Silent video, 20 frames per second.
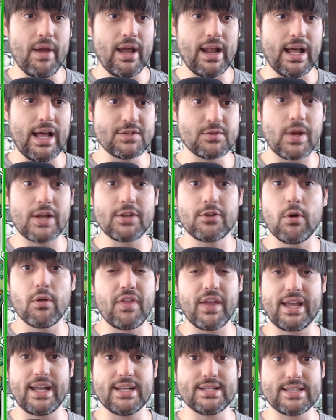So I
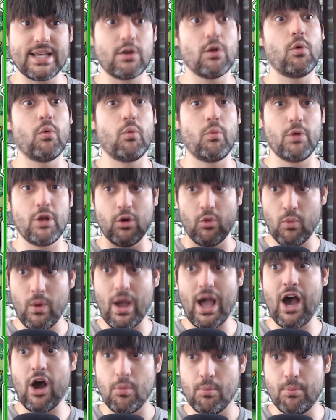don't think it's like, you know,
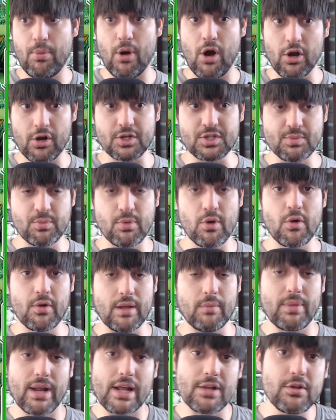wow, bonkers
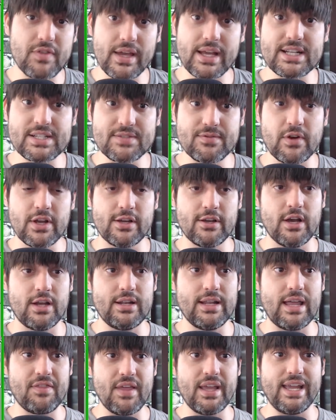broken, but I do think it's very good.
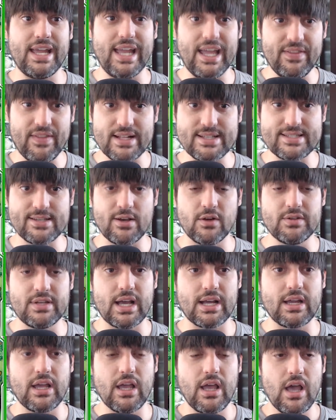And I think in that Cell
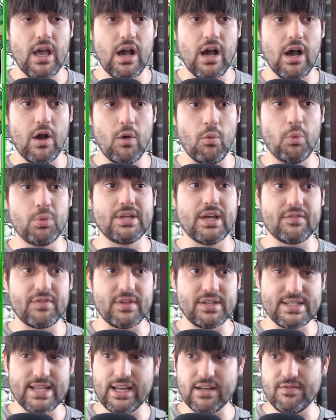deck, we'll
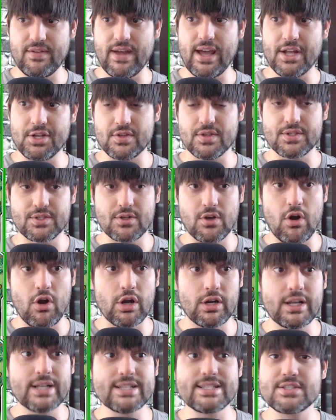definitely take advantage of this
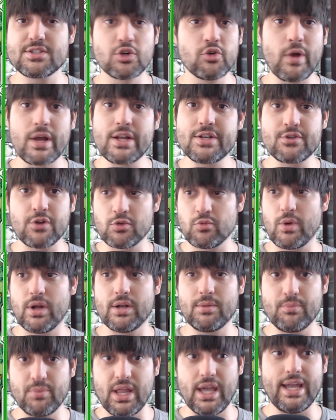card because it's a great turn
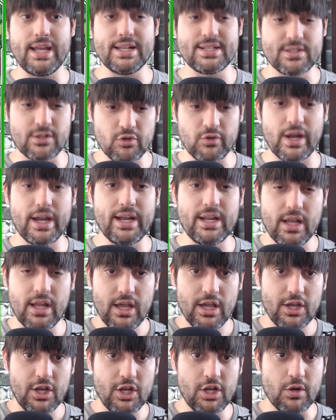1 play. It's a great,
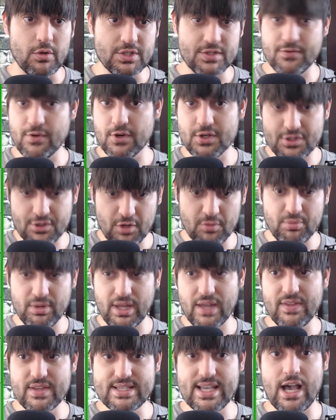you know, just first turn
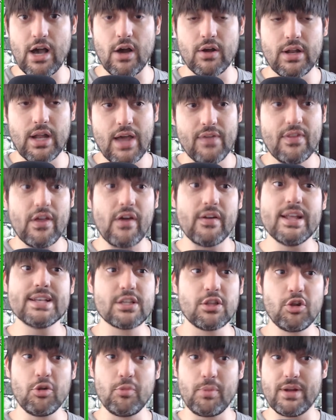play this out. Now, it
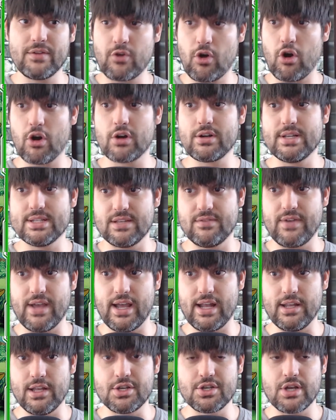is a little bit of card
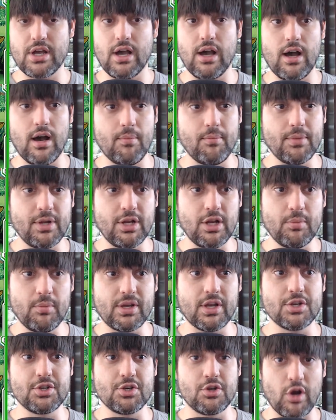disadvantage, you know,
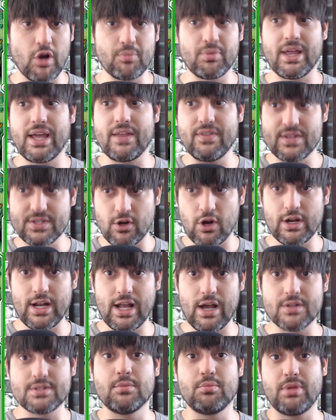because you are playing this card
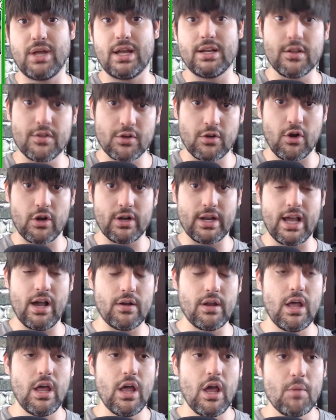out to play another card
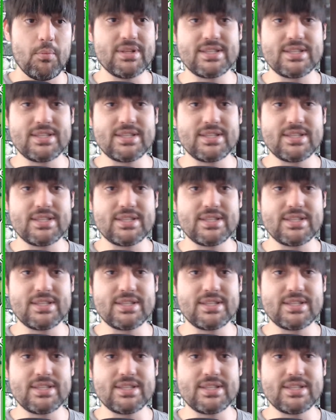out, but